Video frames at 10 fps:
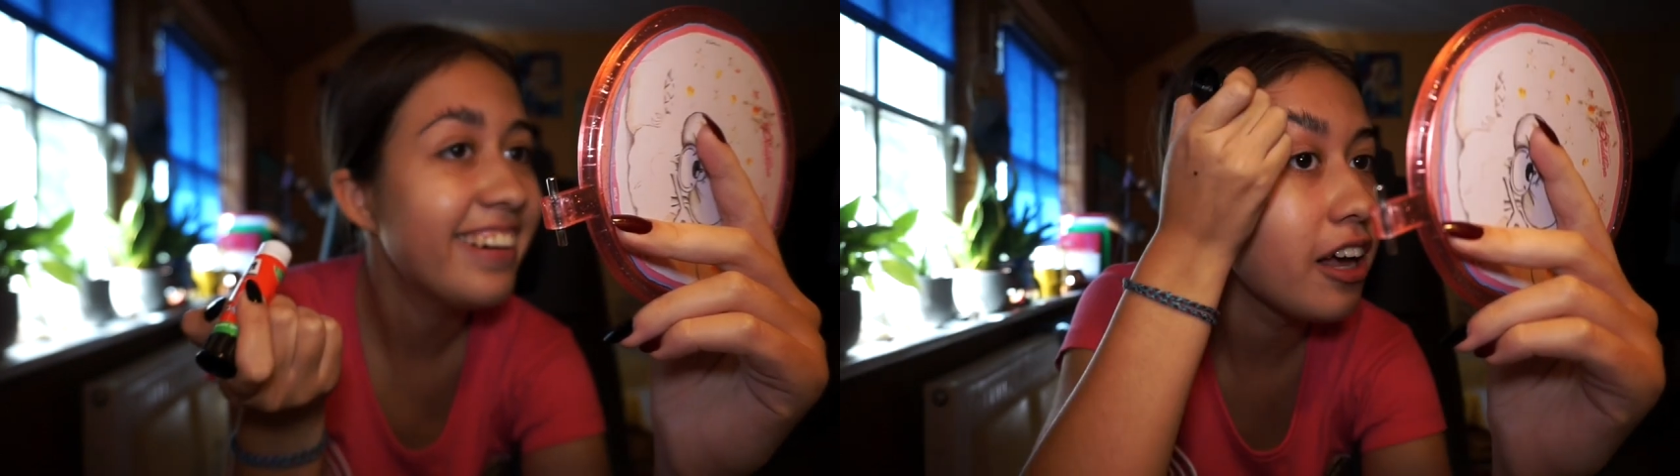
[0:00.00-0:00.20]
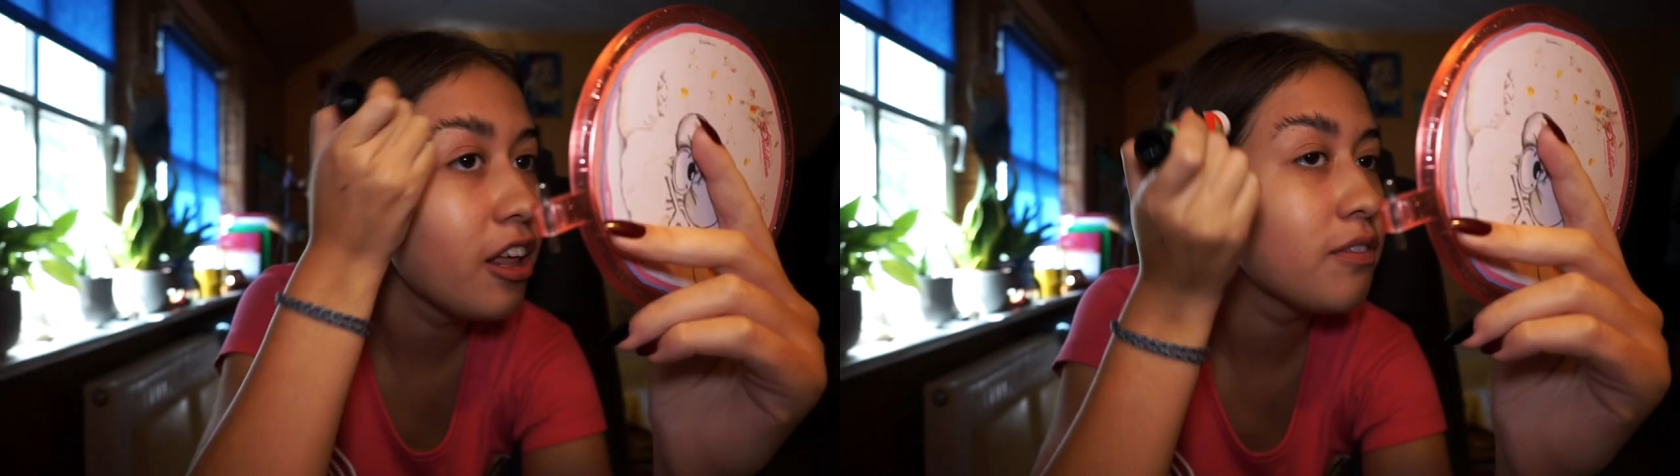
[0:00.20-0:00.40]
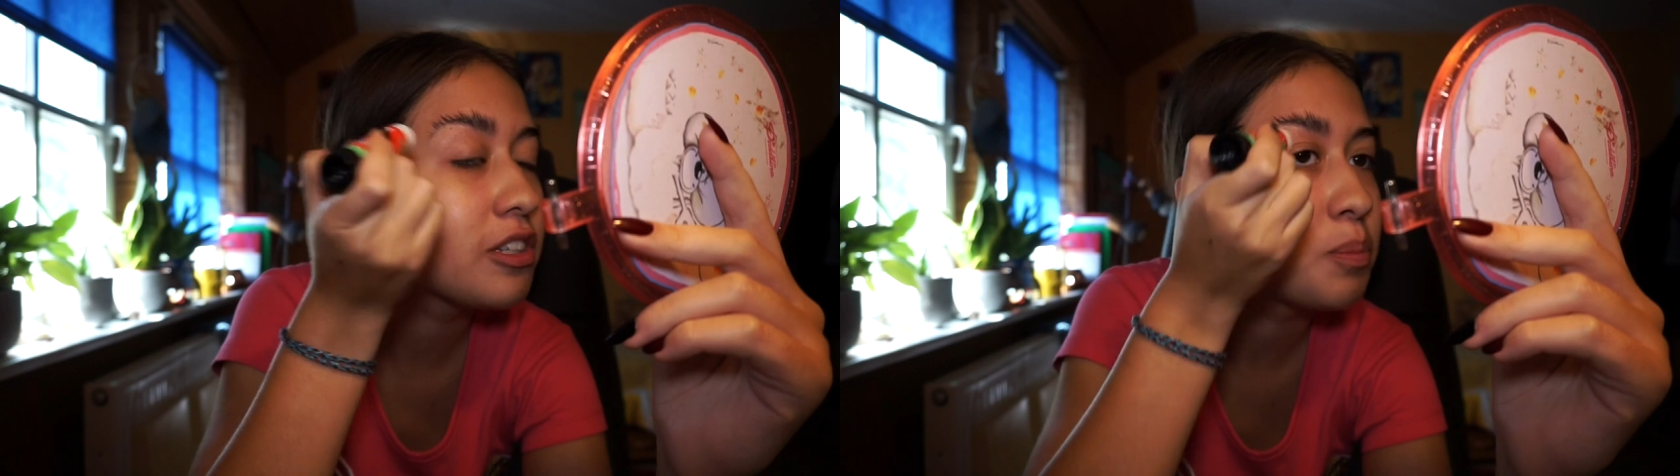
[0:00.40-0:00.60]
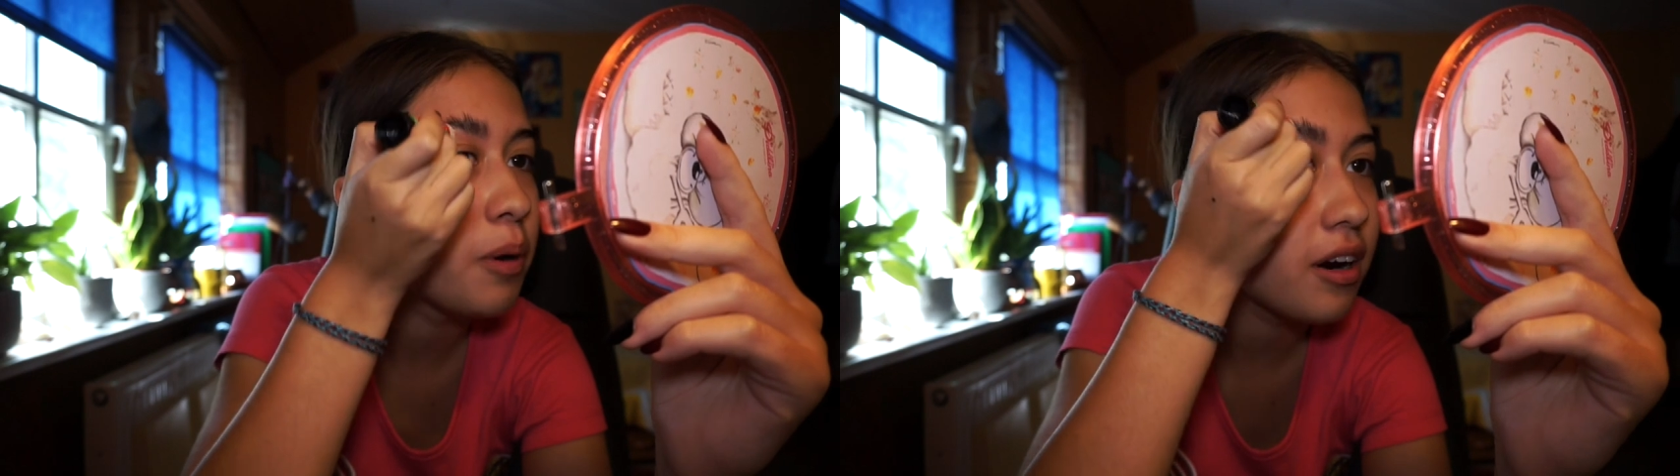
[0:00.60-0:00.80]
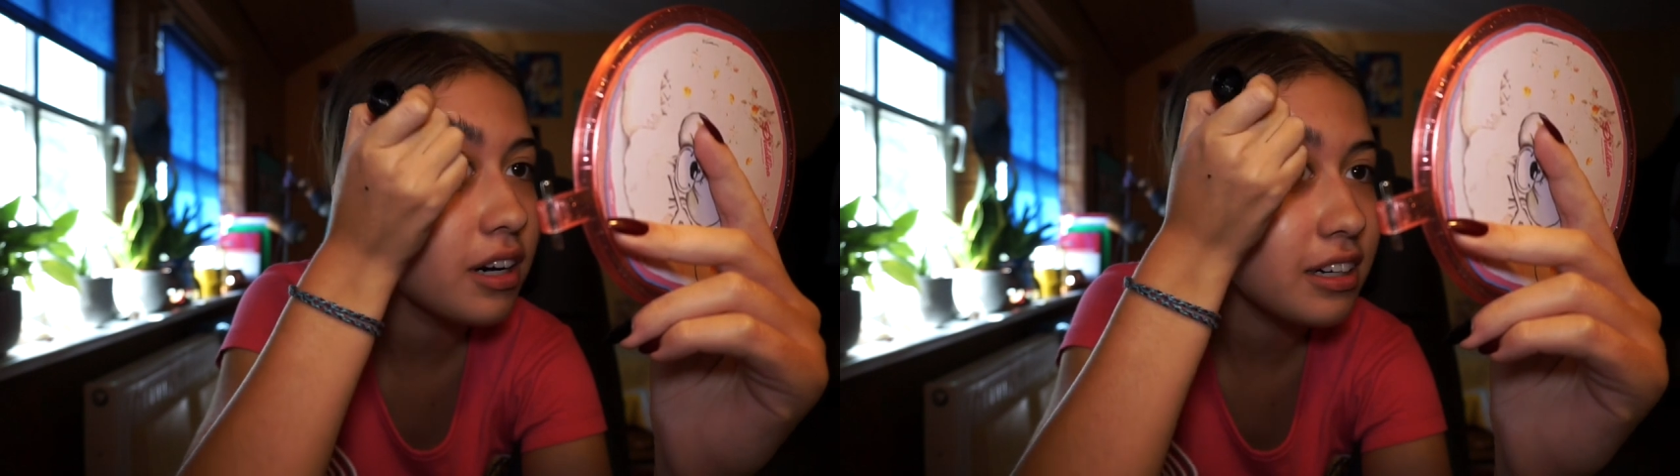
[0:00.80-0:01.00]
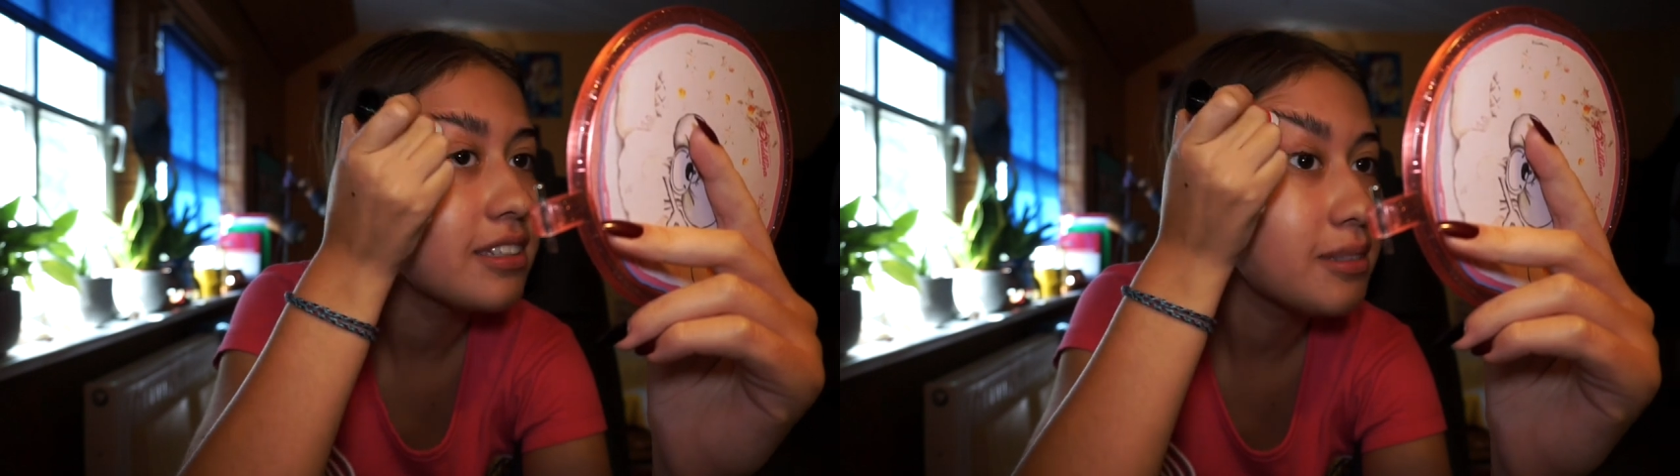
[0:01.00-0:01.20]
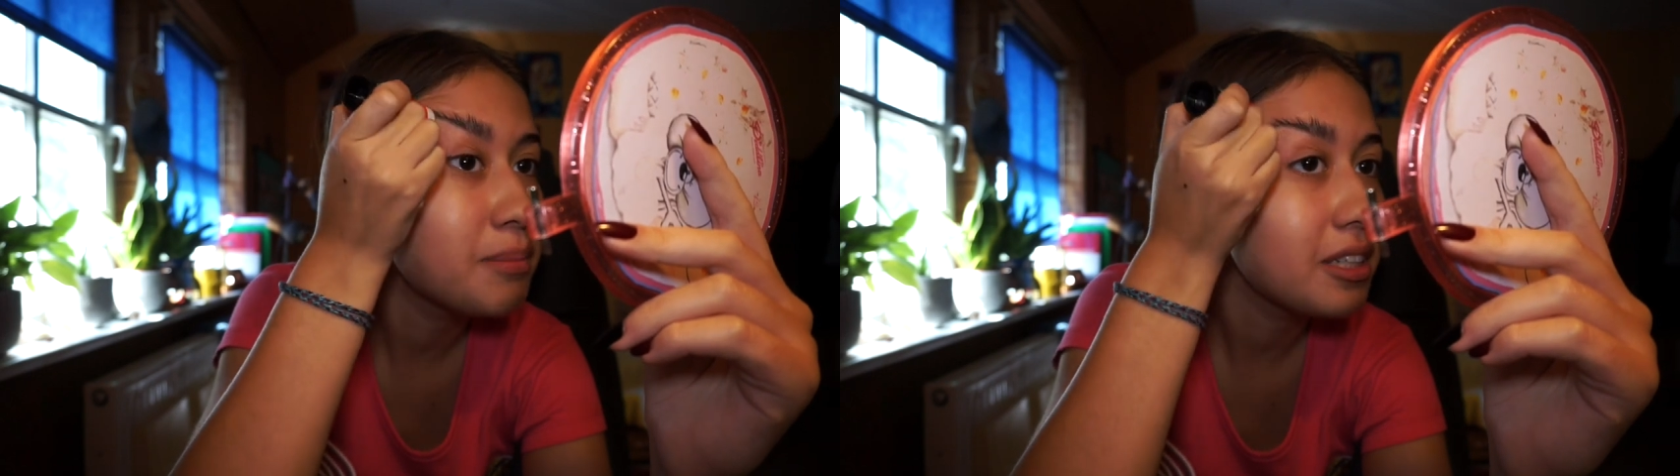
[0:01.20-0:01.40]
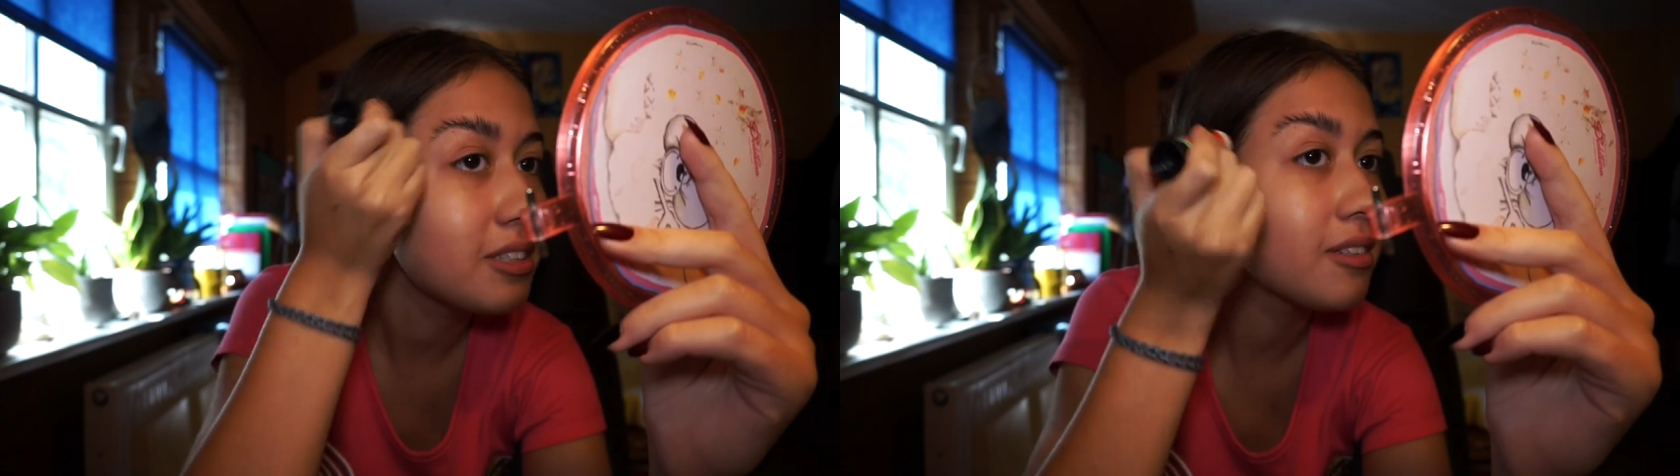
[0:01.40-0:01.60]
love this part because it
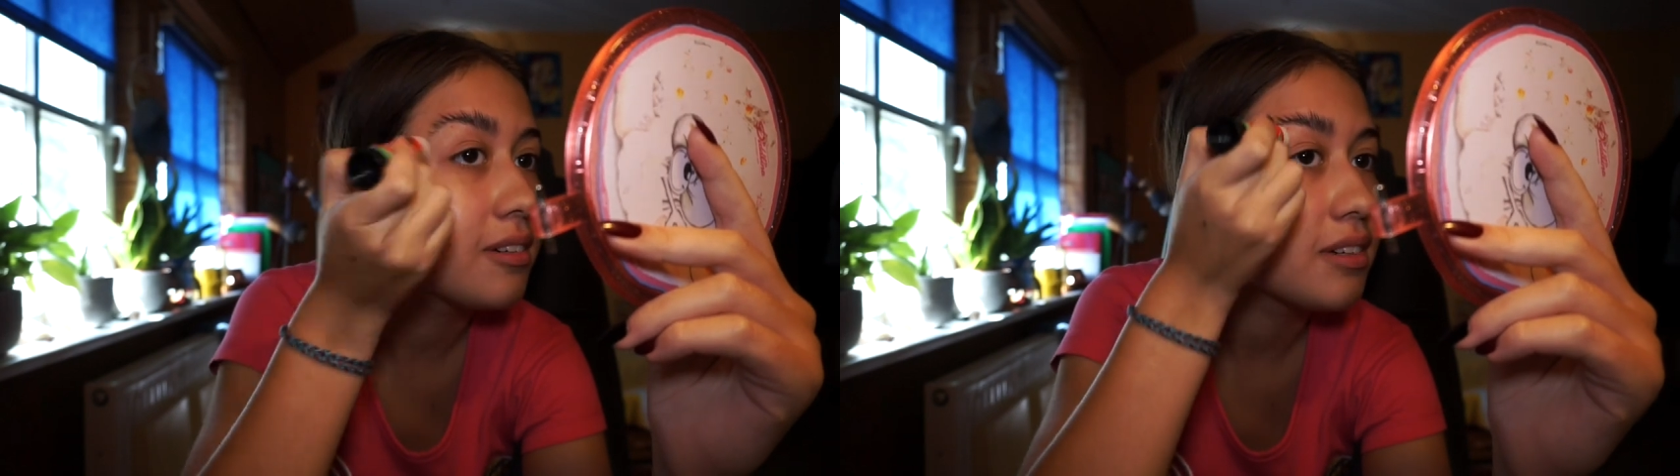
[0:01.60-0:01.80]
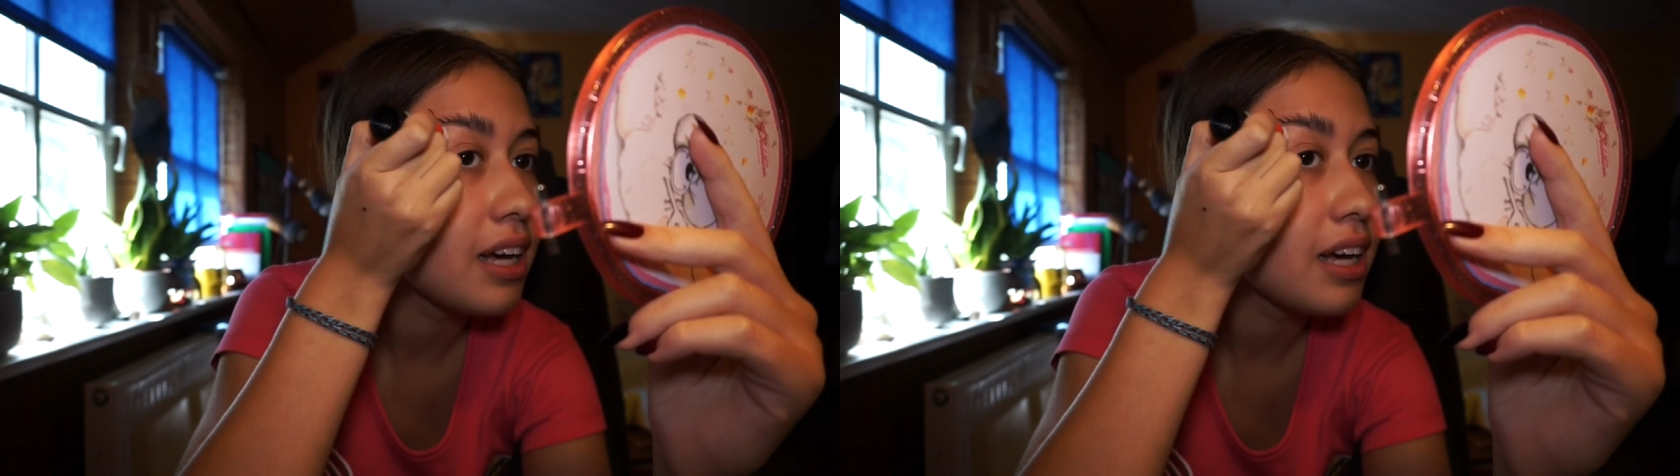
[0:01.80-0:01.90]
makes you look